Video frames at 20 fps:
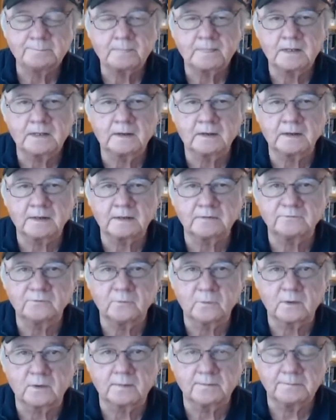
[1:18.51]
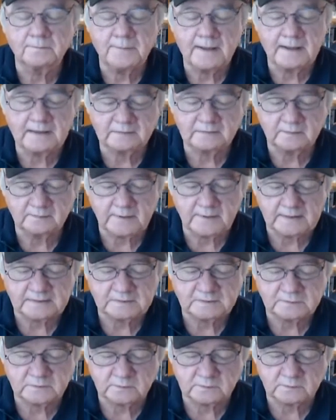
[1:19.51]
gunning for
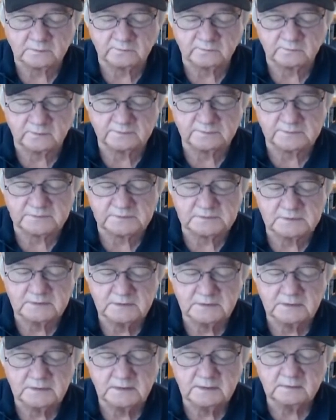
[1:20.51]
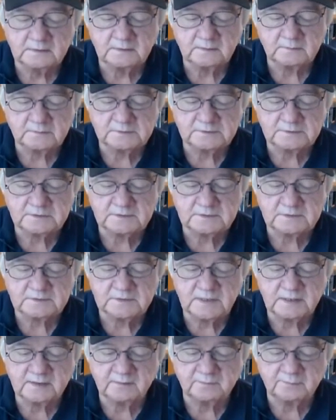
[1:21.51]
back-to-back circle trips. Number six,
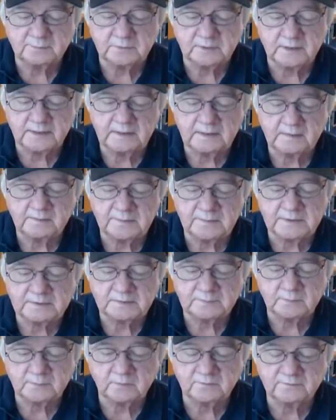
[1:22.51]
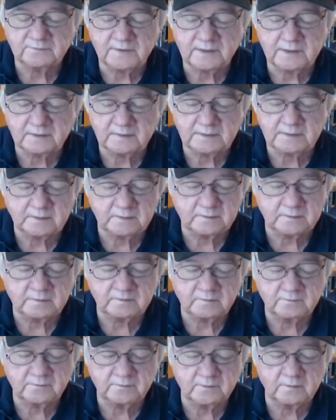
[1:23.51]
state of play, the pace profile leader in
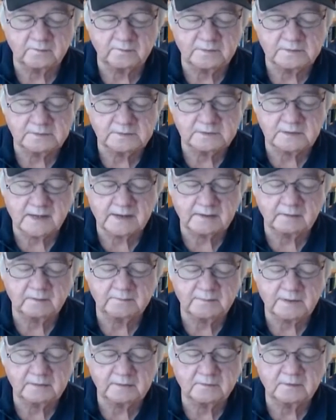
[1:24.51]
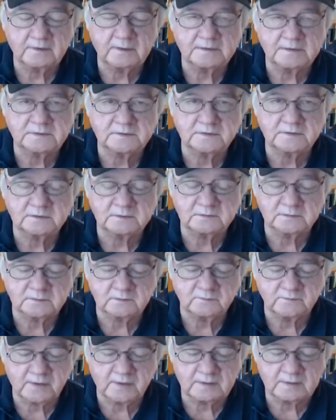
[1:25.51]
this field, racing at or about today's
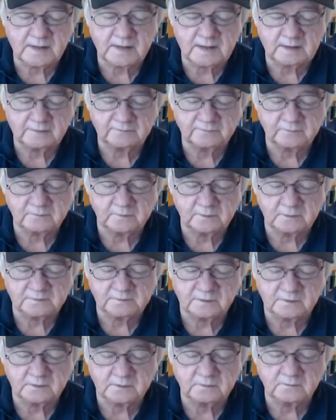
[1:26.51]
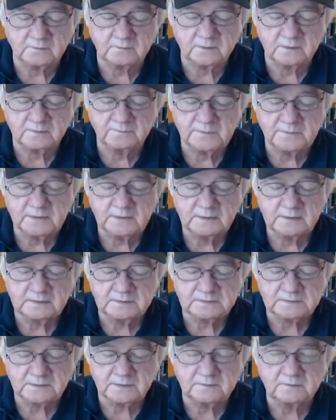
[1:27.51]
distance of eight and a half furlongs on the dirt,
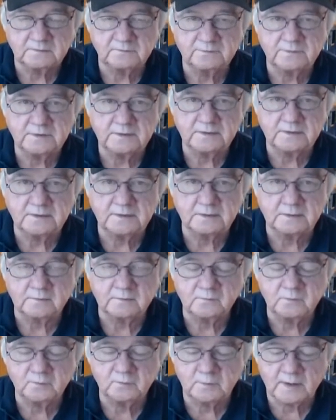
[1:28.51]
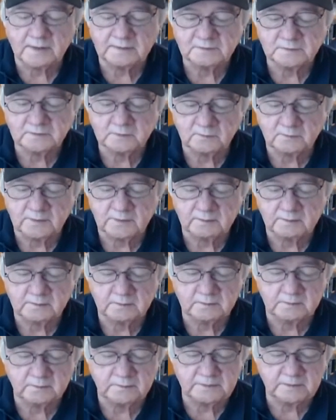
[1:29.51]
is undefeated in a two-race career,
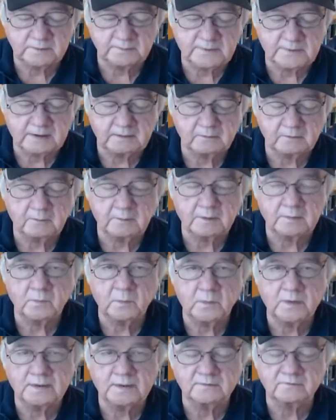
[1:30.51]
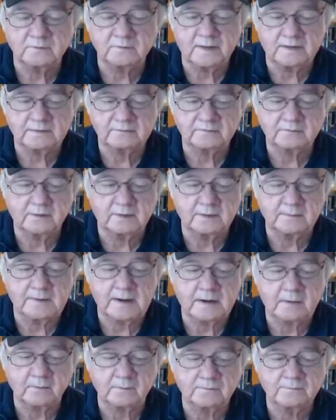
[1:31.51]
including a power run win his last time
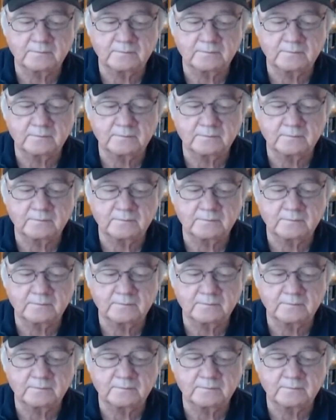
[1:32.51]
out.